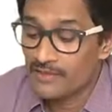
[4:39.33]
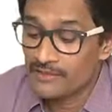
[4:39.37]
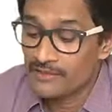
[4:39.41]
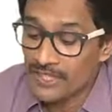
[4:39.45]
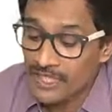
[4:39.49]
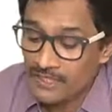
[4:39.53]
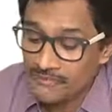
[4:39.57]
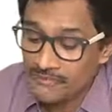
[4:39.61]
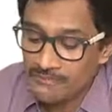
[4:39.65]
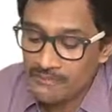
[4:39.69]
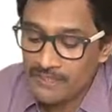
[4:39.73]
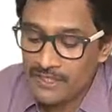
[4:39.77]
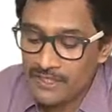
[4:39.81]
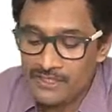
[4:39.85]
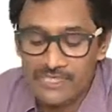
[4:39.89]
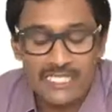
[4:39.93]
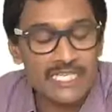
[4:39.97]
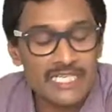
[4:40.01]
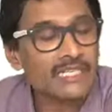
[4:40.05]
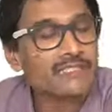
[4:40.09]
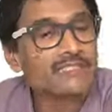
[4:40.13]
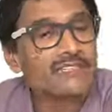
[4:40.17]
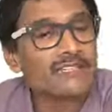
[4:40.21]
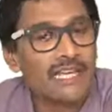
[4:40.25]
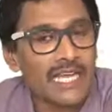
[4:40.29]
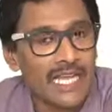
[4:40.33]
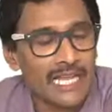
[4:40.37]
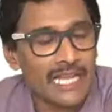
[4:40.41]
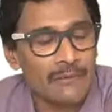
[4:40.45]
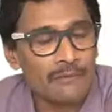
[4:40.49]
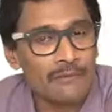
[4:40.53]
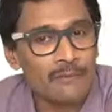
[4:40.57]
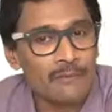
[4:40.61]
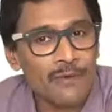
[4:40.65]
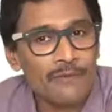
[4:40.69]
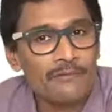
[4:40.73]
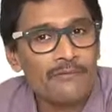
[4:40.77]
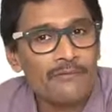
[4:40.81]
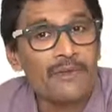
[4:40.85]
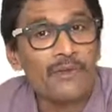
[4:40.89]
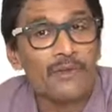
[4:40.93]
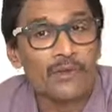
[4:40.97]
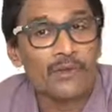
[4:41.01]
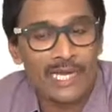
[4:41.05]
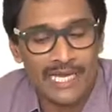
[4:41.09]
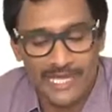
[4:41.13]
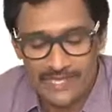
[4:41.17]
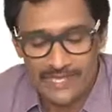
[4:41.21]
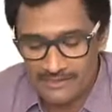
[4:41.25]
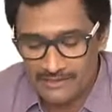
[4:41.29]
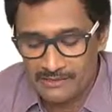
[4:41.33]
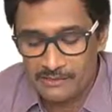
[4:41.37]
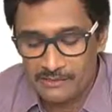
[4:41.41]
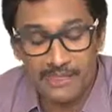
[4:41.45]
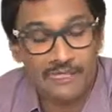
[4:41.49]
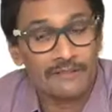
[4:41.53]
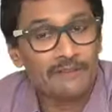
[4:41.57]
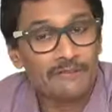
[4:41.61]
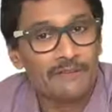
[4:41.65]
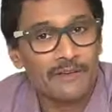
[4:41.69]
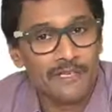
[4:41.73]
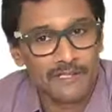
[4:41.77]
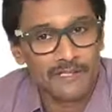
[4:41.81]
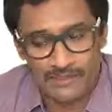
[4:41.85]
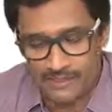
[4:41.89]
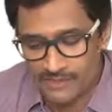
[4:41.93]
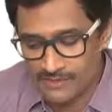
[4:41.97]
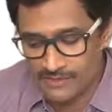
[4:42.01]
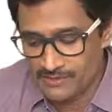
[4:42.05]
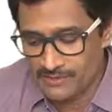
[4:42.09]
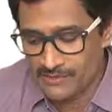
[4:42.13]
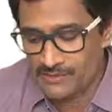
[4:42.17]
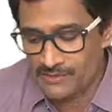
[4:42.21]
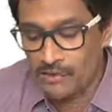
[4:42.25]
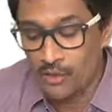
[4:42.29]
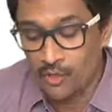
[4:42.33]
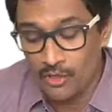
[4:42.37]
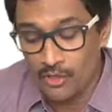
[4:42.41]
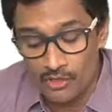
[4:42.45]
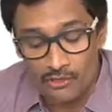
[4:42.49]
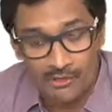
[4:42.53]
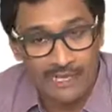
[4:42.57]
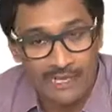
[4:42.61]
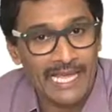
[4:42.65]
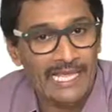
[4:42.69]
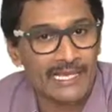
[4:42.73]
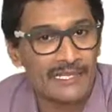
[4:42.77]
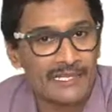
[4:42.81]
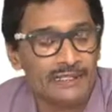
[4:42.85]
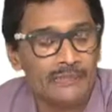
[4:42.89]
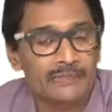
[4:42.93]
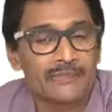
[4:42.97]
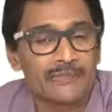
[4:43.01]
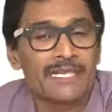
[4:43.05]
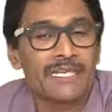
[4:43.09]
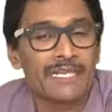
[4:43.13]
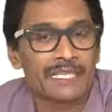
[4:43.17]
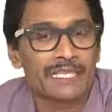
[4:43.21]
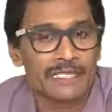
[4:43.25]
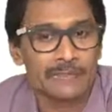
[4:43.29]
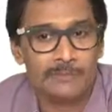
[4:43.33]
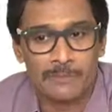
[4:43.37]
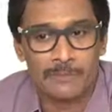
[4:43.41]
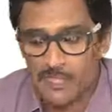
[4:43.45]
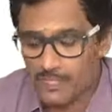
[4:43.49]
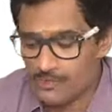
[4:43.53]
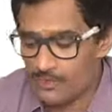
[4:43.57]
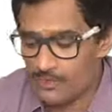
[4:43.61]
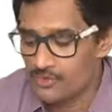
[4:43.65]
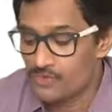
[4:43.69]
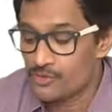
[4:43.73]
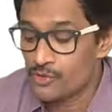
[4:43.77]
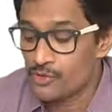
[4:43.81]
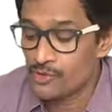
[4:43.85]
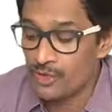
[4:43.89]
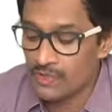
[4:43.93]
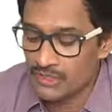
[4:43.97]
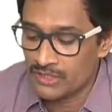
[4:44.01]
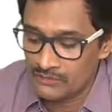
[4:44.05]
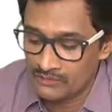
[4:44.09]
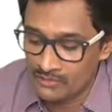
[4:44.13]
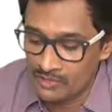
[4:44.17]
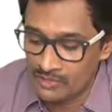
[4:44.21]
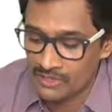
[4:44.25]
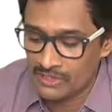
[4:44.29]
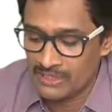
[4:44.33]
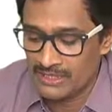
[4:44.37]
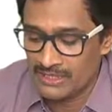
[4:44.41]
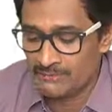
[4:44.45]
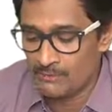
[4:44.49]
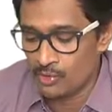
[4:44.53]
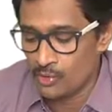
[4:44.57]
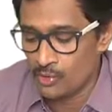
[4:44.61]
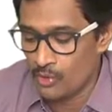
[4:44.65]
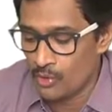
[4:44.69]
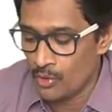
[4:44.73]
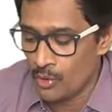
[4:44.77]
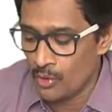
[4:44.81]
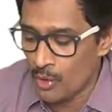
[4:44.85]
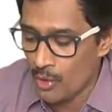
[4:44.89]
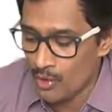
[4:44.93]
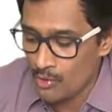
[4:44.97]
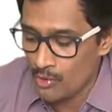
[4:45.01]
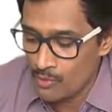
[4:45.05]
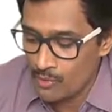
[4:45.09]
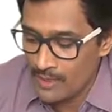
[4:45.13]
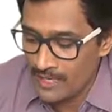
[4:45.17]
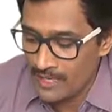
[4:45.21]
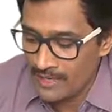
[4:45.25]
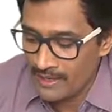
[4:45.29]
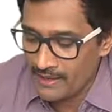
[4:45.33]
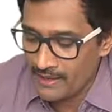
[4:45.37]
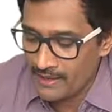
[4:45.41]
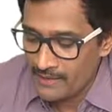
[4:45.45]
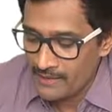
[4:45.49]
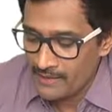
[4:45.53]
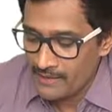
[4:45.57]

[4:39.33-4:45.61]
Then we take the help of logarithmic functions or logarithmic expressions. You convert them to log y.